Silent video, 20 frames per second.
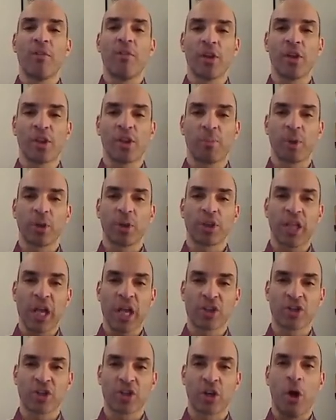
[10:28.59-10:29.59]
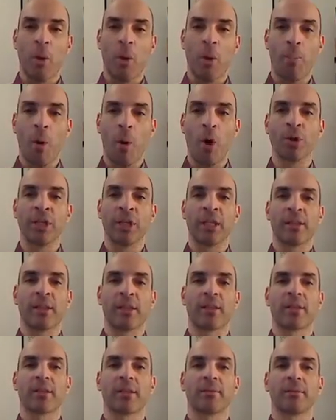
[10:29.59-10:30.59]
of its potential
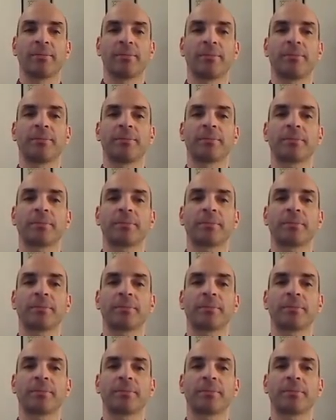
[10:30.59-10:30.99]
opponents.